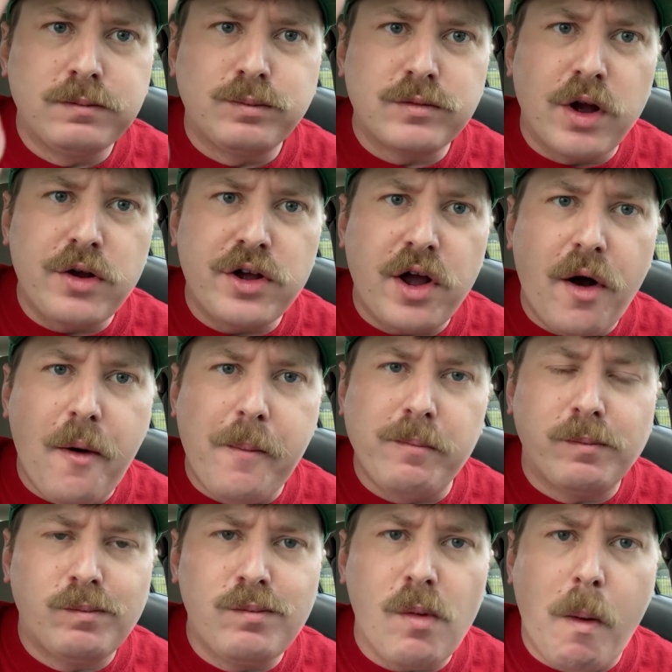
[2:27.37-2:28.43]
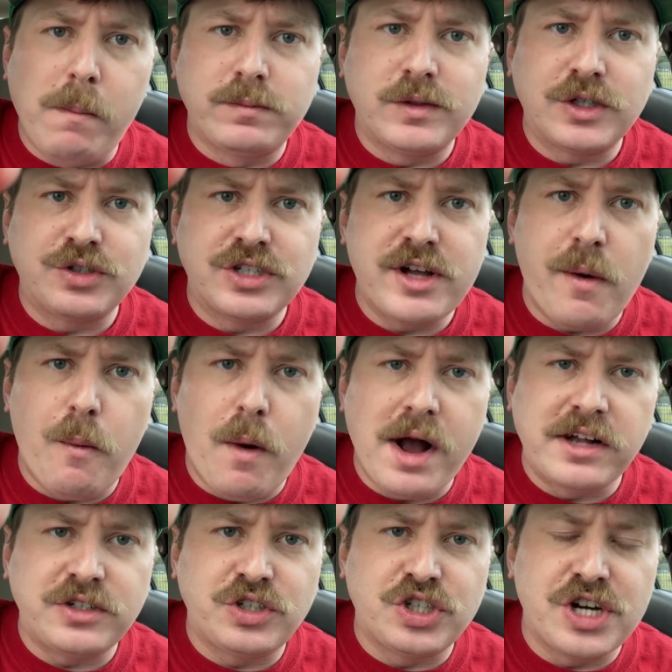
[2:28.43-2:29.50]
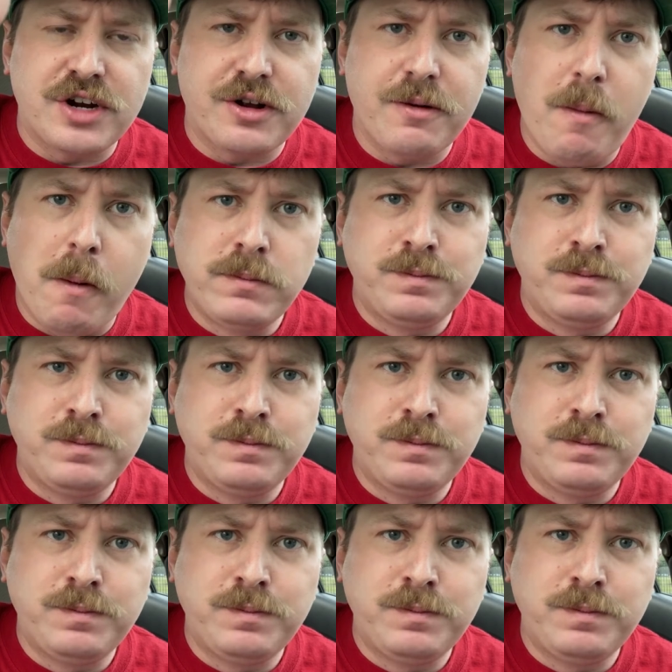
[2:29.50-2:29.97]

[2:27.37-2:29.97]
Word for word: there you go. There's that white cheddar.